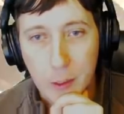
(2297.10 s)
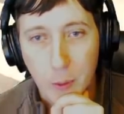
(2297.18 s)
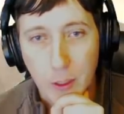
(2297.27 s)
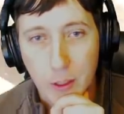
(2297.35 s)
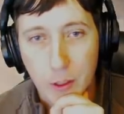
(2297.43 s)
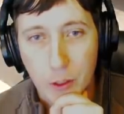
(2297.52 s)

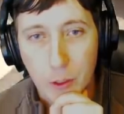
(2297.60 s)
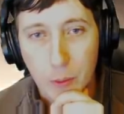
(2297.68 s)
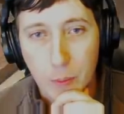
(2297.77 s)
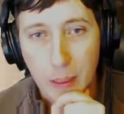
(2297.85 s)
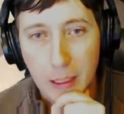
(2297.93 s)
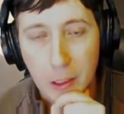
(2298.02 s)
were
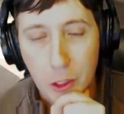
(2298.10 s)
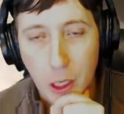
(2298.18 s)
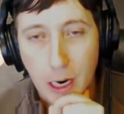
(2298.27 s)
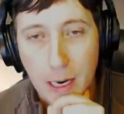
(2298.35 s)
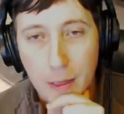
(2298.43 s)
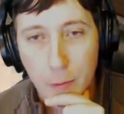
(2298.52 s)
being
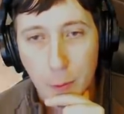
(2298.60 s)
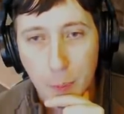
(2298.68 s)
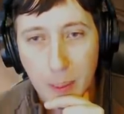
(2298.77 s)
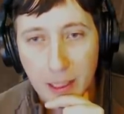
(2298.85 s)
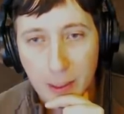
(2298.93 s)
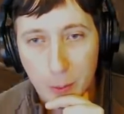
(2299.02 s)
shot through
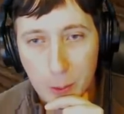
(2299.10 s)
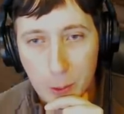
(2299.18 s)
pillows or